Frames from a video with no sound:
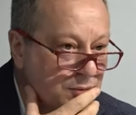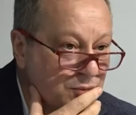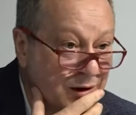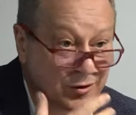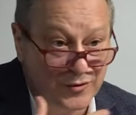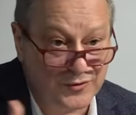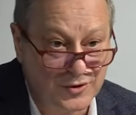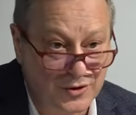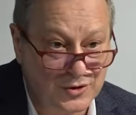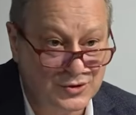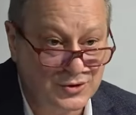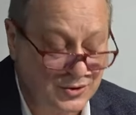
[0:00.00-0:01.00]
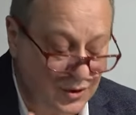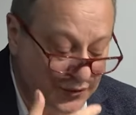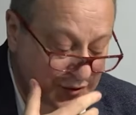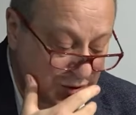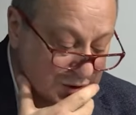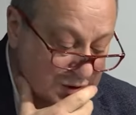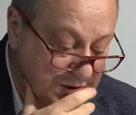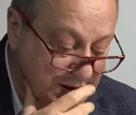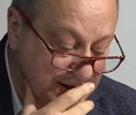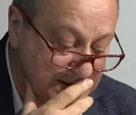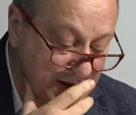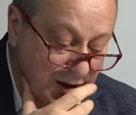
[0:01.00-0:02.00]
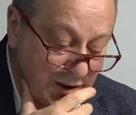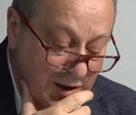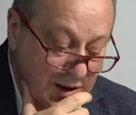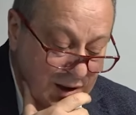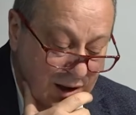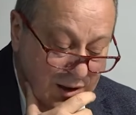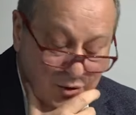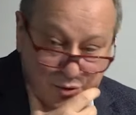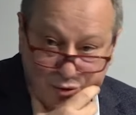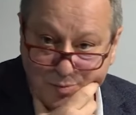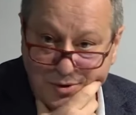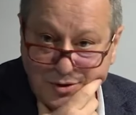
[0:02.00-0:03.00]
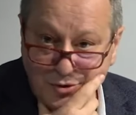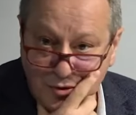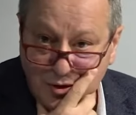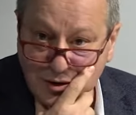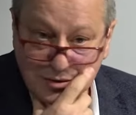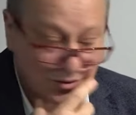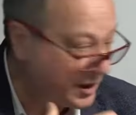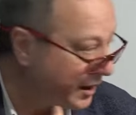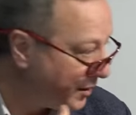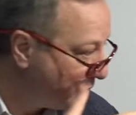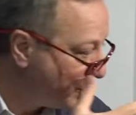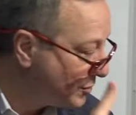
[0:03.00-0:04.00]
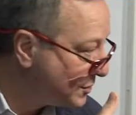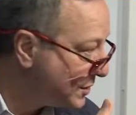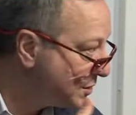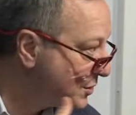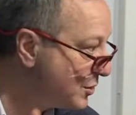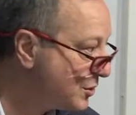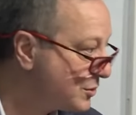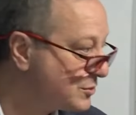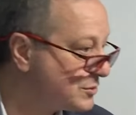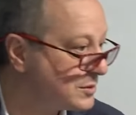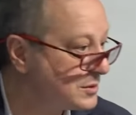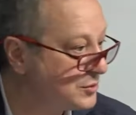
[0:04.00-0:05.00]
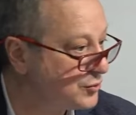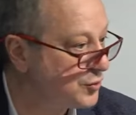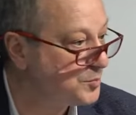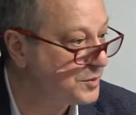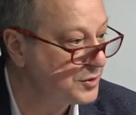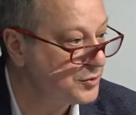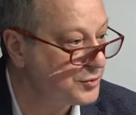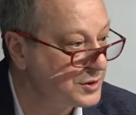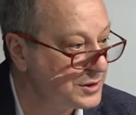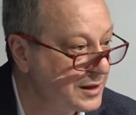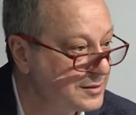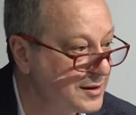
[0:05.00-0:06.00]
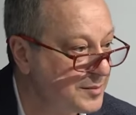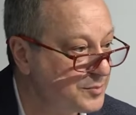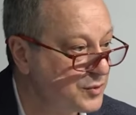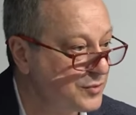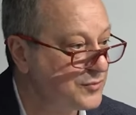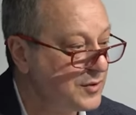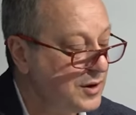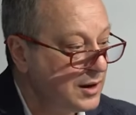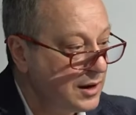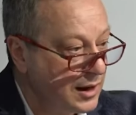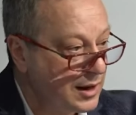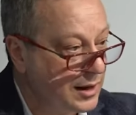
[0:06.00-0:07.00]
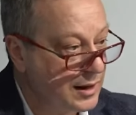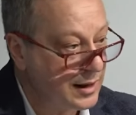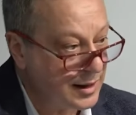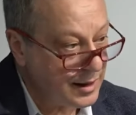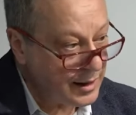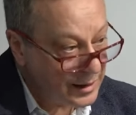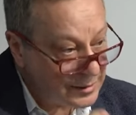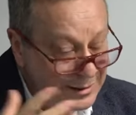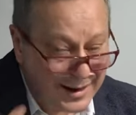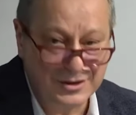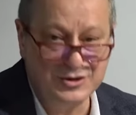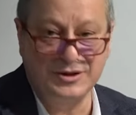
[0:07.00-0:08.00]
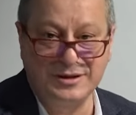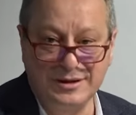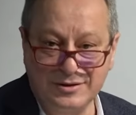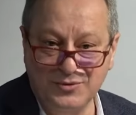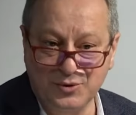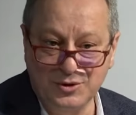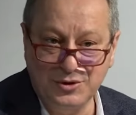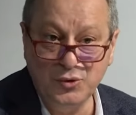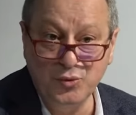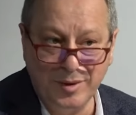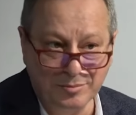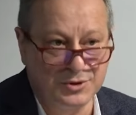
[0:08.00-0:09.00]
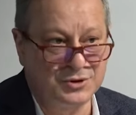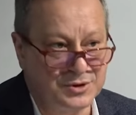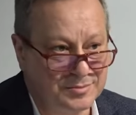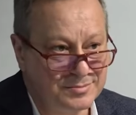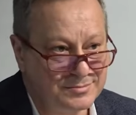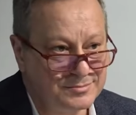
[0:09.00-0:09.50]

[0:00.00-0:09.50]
One of those, of course, is European Union. We already heard the European Union attempt of enlarging it with new membership.